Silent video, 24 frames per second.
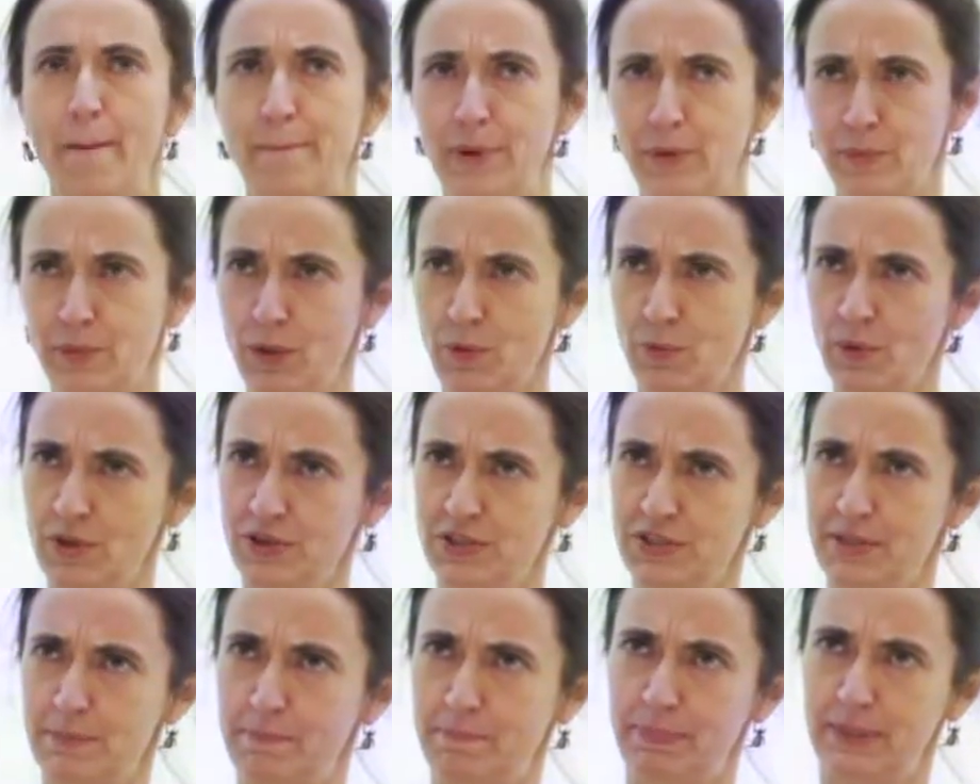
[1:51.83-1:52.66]
but we
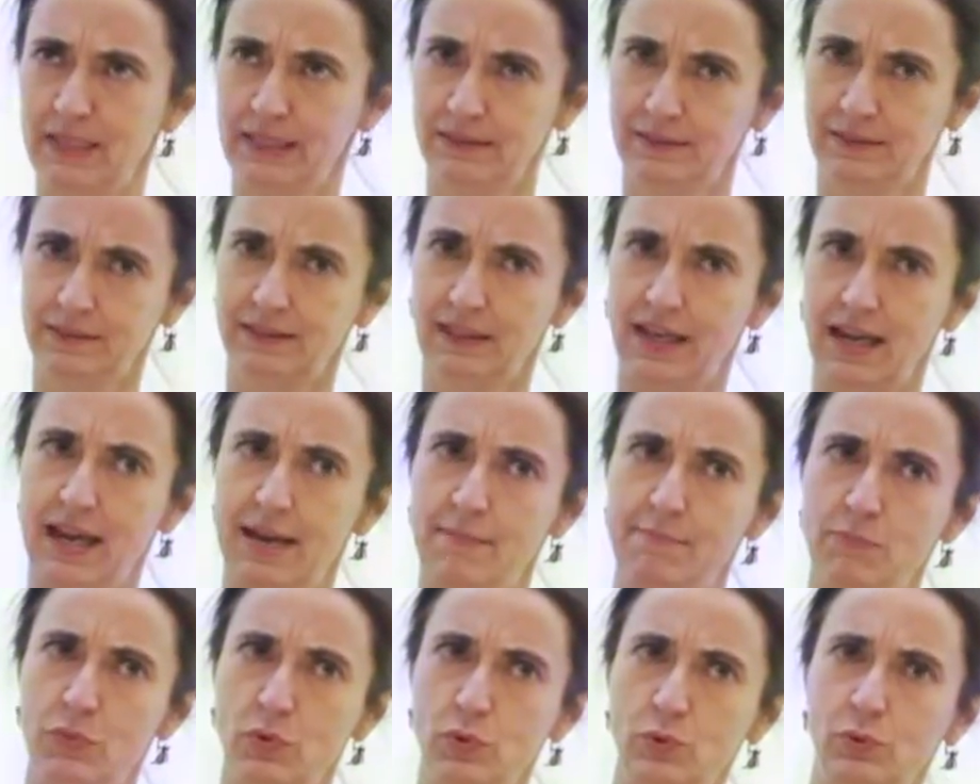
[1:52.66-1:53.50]
want to build
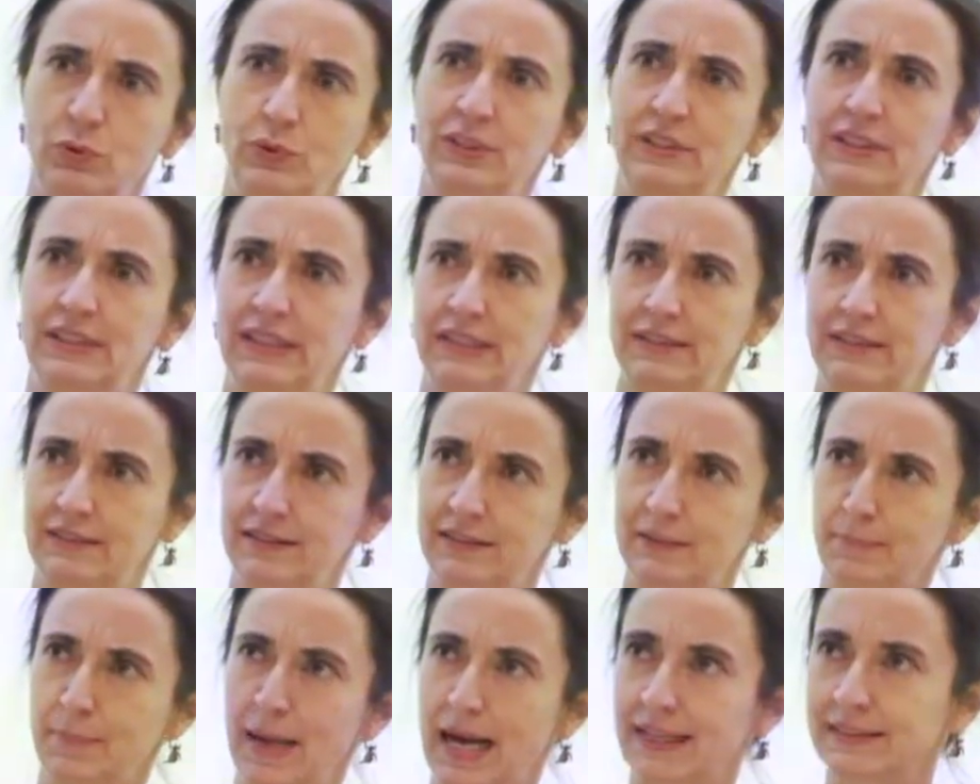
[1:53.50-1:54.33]
a more
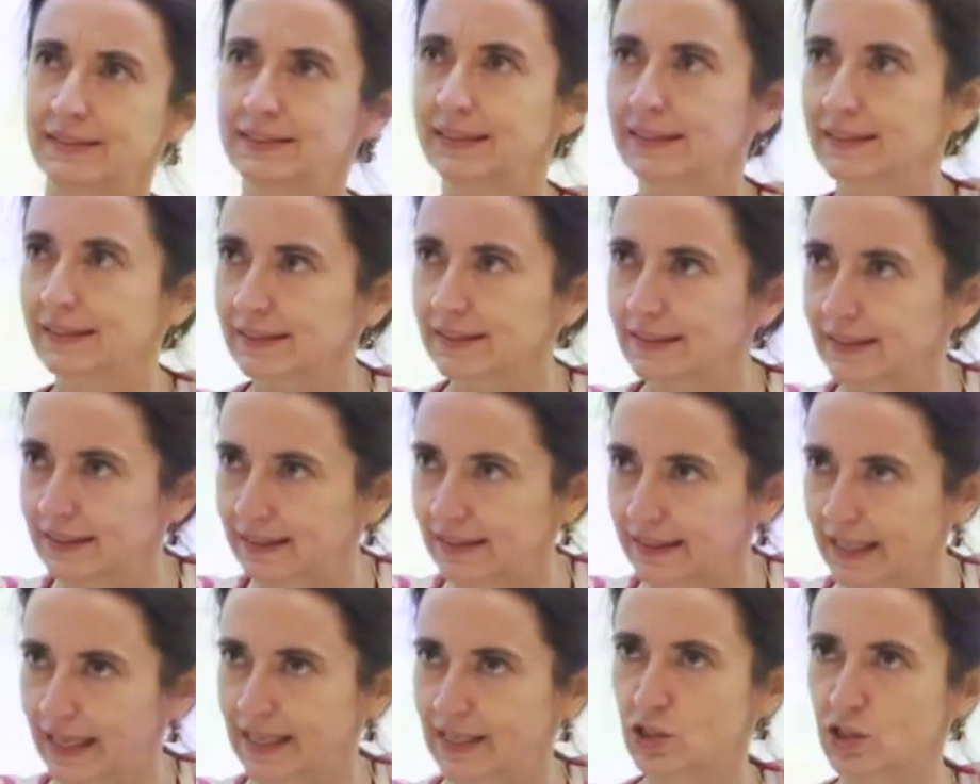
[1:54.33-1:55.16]
systematic
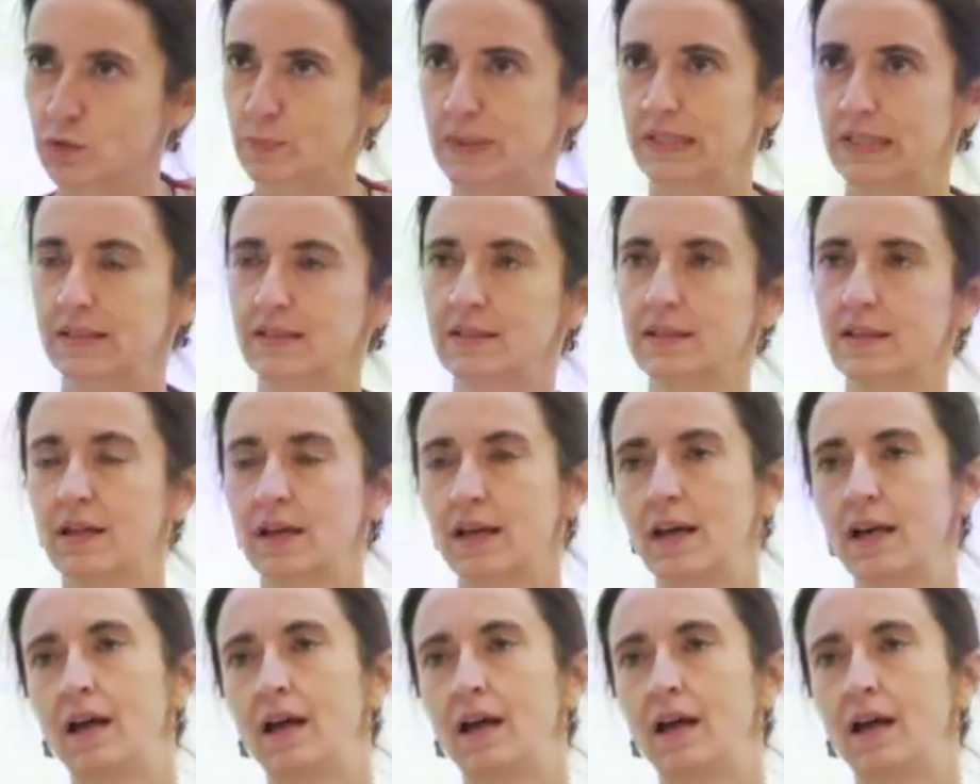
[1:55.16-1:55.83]
engagement.